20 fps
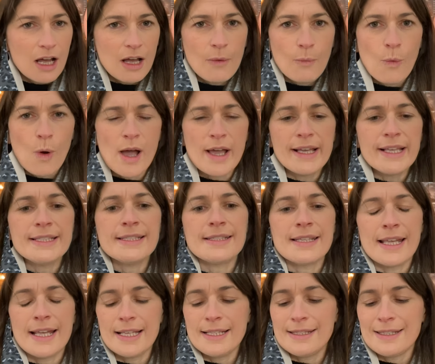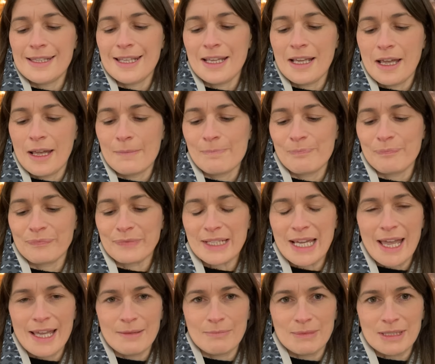What is is the um,
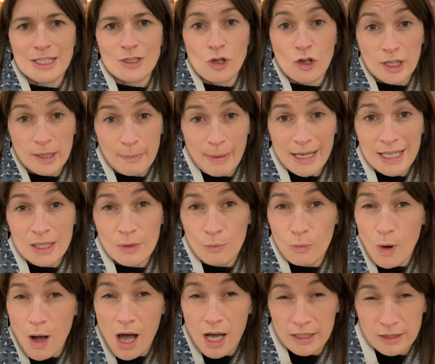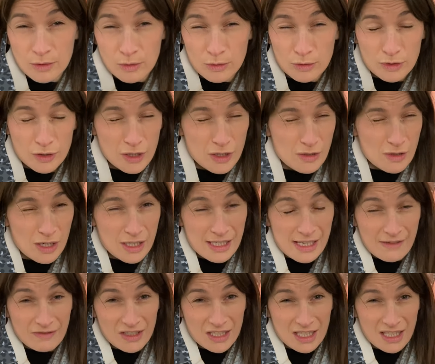aim to knock it back in one, or do you just
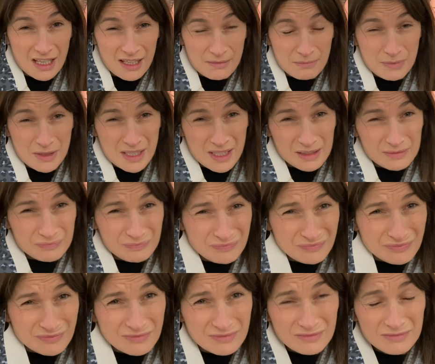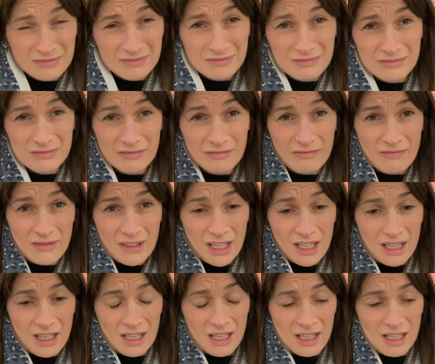have six? I don't know. I don't.
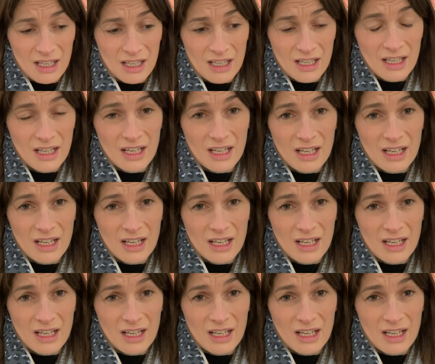Can you?